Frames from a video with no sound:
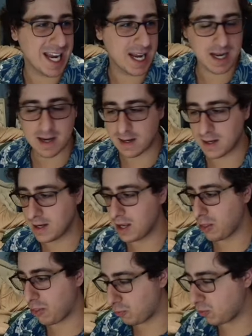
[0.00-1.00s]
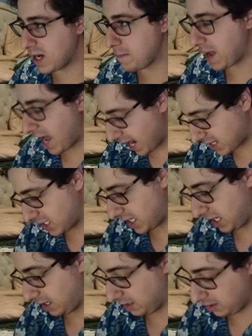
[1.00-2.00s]
in. Three
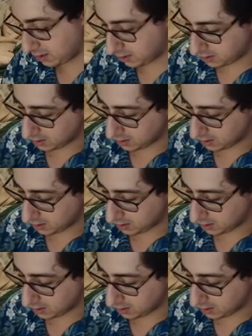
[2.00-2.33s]
packs in.